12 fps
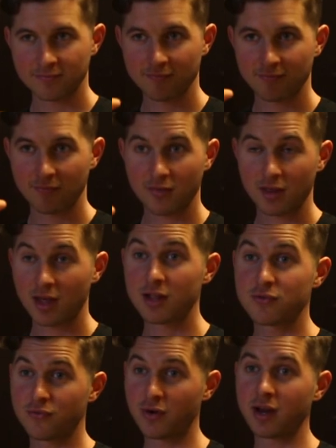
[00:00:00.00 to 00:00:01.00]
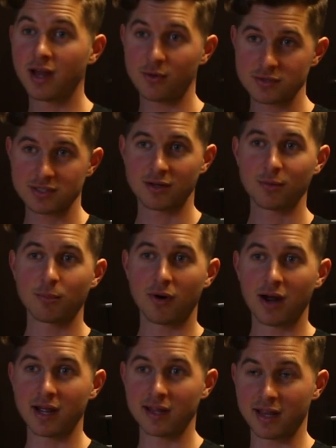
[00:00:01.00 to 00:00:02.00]
January. It's funny, I was telling
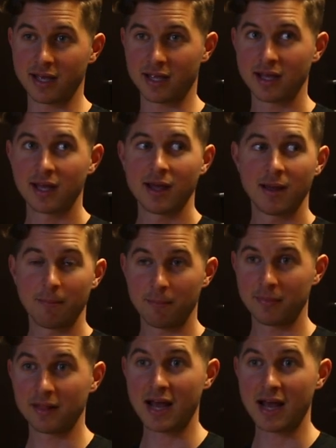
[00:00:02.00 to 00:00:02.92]
Brian like that was